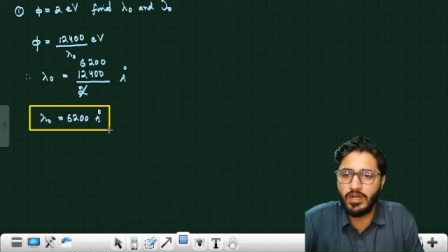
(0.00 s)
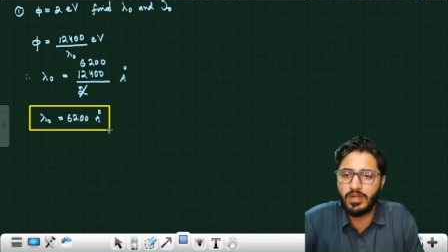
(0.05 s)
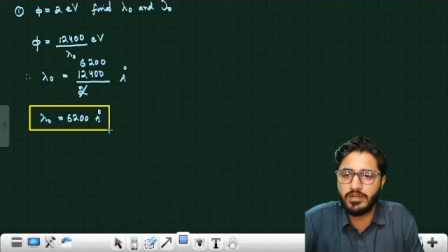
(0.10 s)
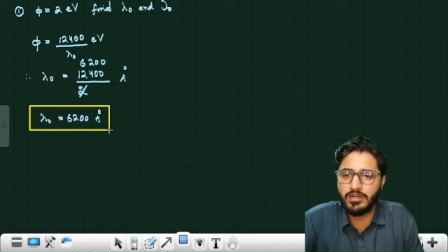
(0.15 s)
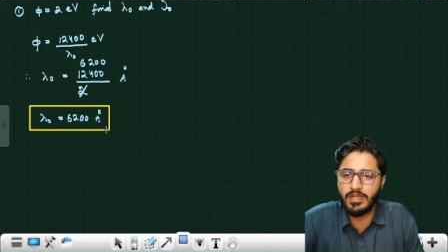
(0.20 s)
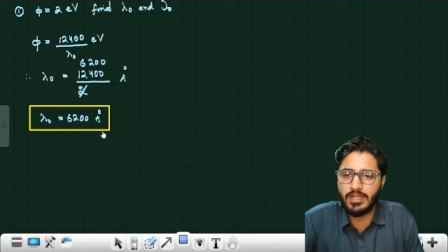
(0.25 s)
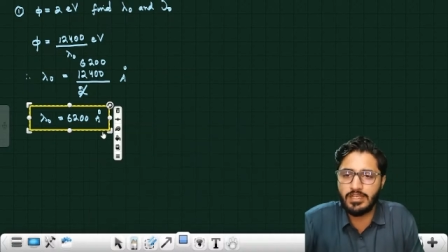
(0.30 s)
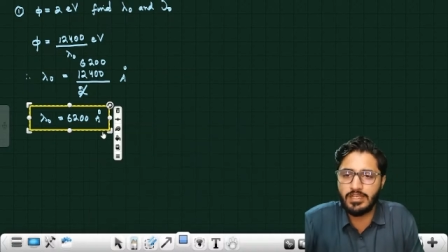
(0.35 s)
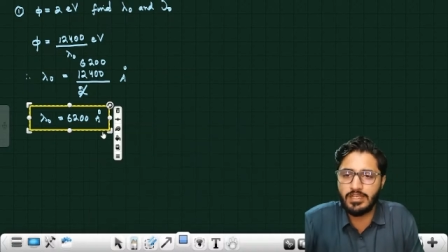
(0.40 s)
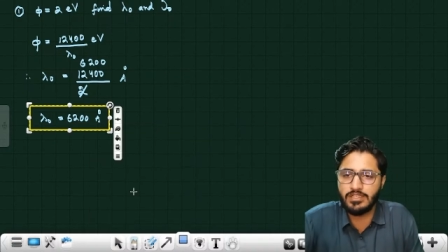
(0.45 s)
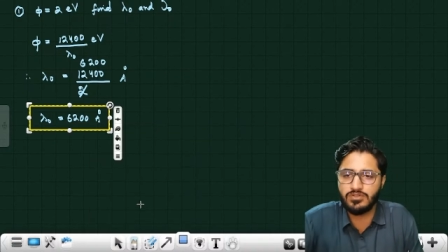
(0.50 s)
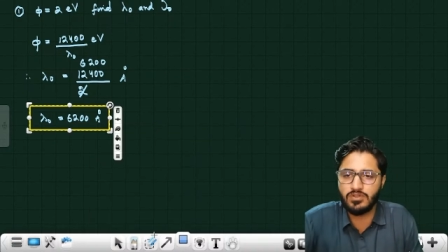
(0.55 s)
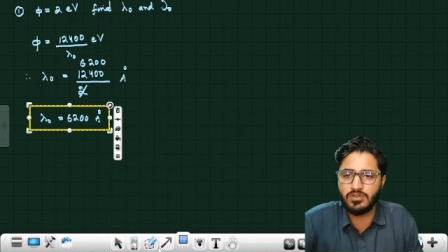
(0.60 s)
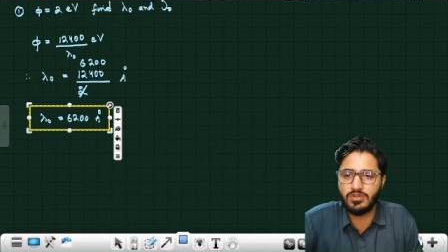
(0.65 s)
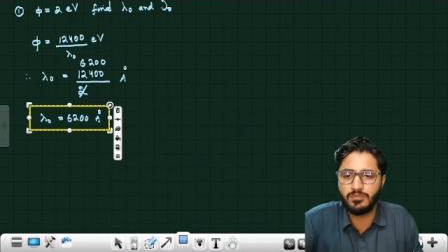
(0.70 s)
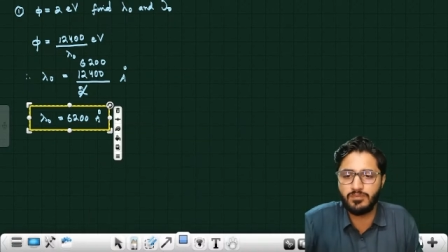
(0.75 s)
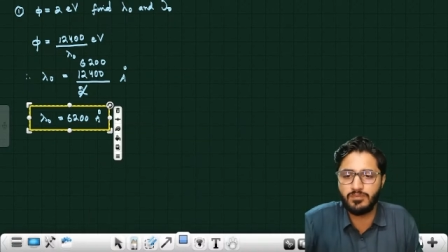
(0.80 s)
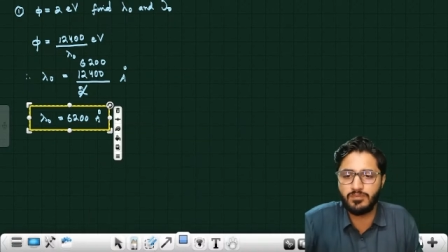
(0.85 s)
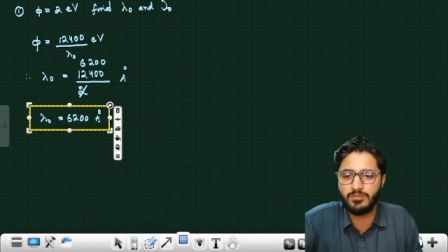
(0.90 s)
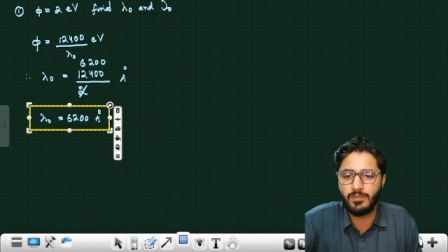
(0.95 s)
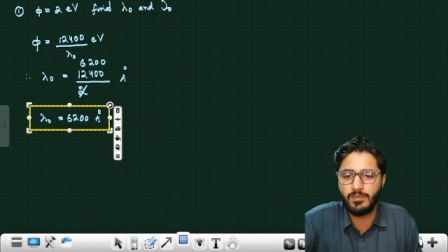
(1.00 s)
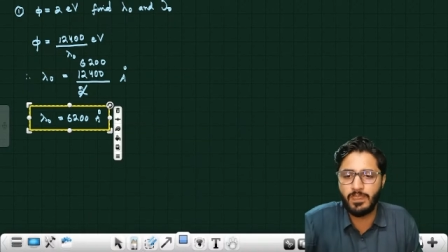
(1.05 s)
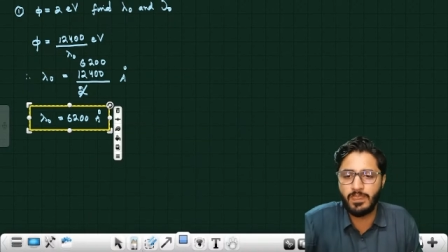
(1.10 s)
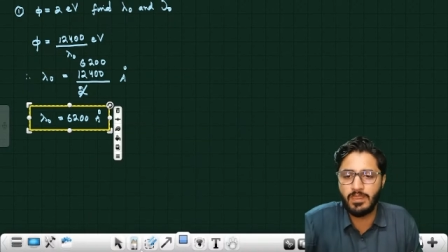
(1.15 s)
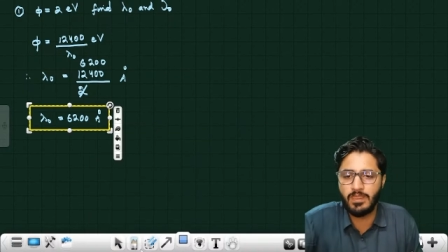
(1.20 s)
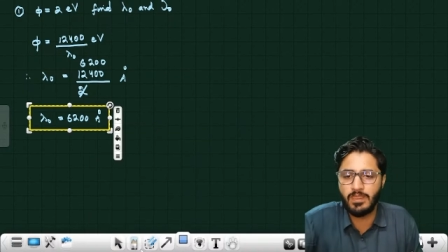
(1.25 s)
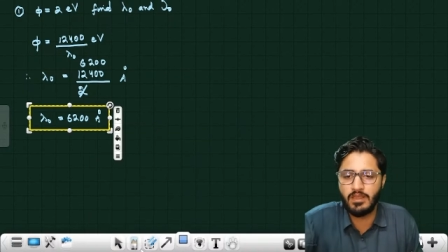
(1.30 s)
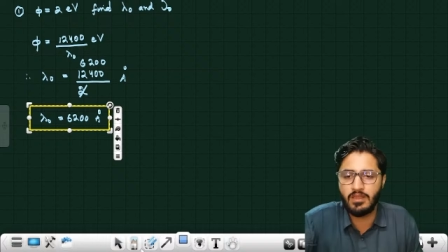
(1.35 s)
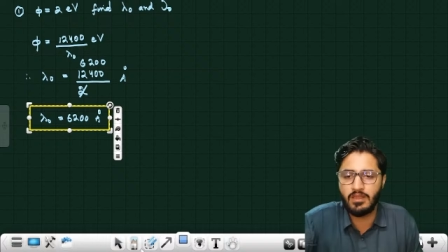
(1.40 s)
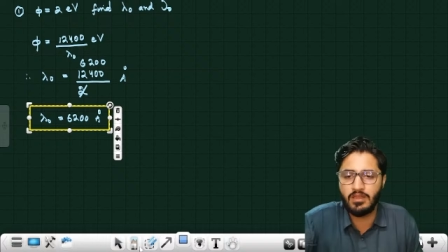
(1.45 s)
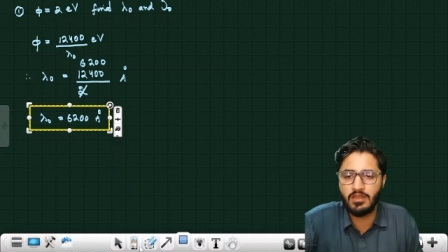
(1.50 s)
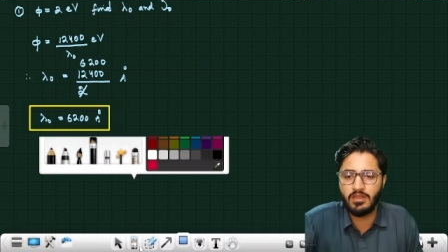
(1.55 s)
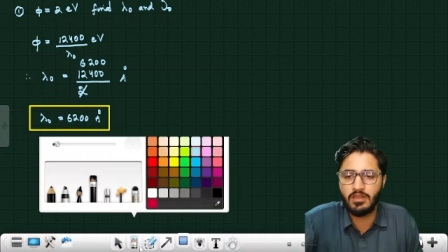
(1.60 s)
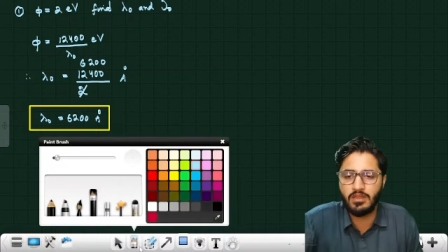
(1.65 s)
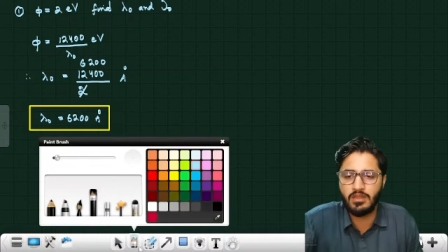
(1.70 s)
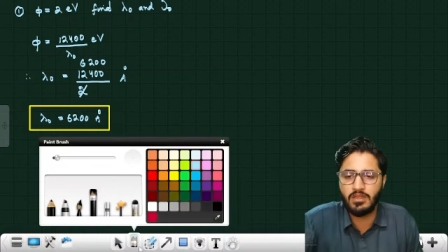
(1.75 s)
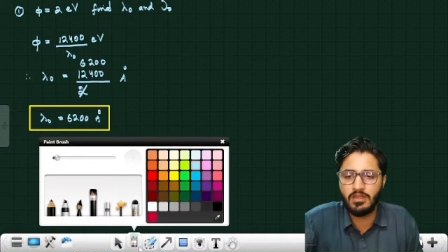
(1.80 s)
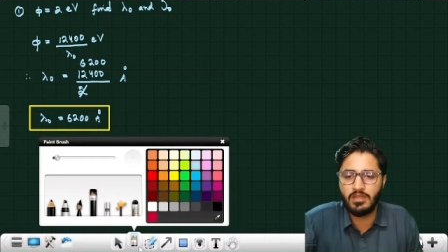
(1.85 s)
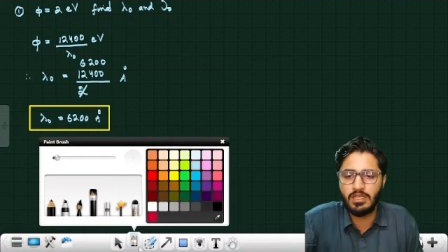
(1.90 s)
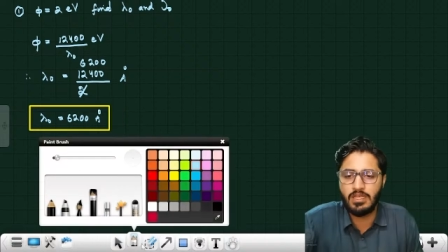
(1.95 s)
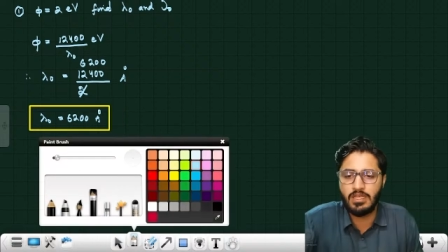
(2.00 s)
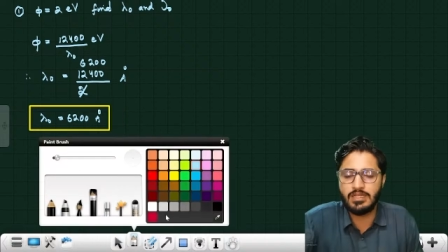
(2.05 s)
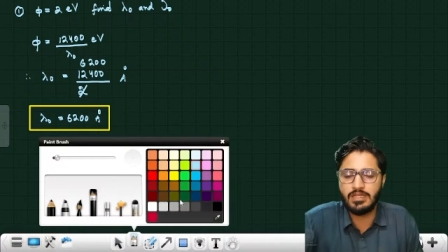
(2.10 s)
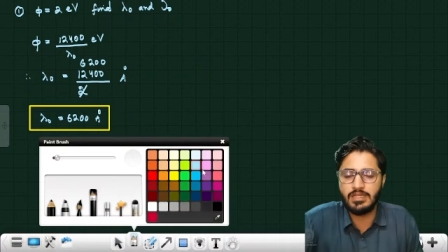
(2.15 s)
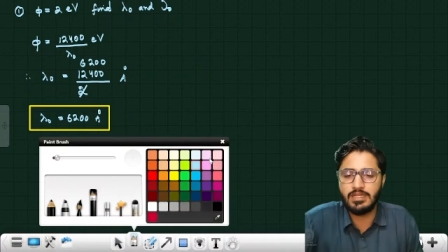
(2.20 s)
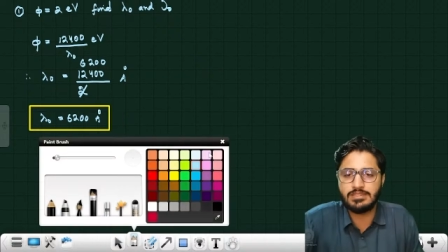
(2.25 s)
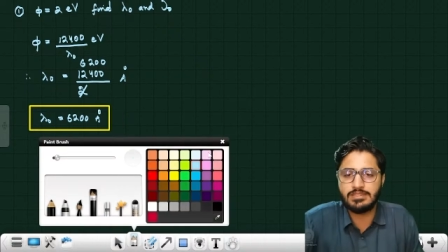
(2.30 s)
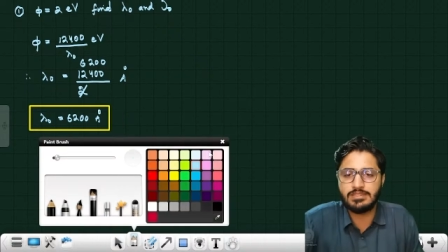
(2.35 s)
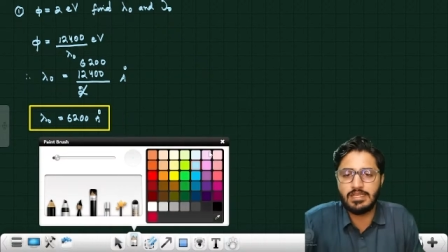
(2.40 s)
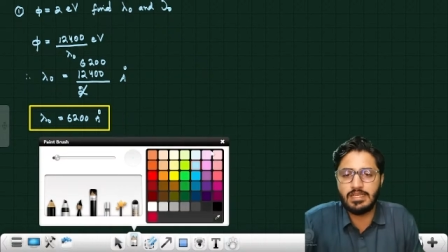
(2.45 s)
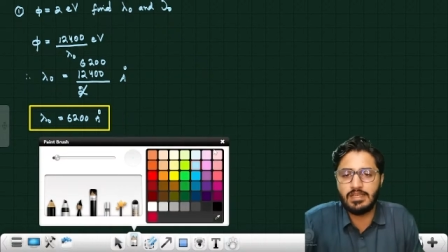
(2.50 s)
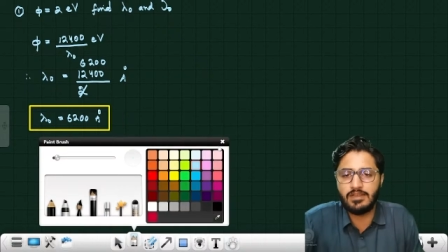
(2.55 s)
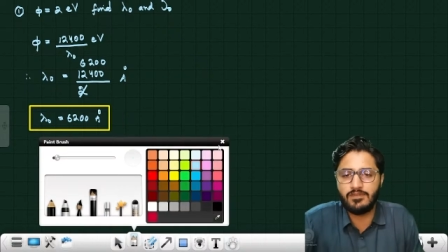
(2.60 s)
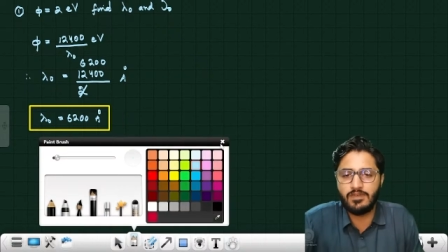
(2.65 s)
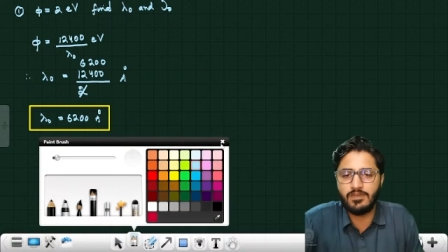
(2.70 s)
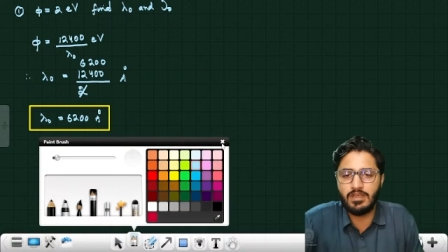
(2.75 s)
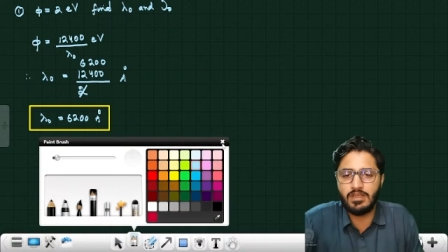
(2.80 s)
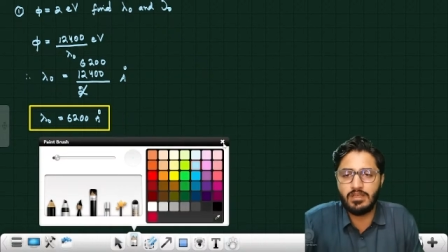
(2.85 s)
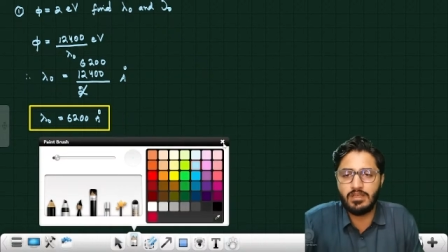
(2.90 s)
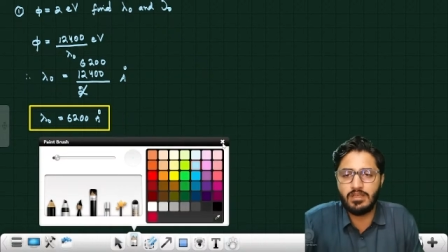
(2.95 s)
angstrom. In the same way,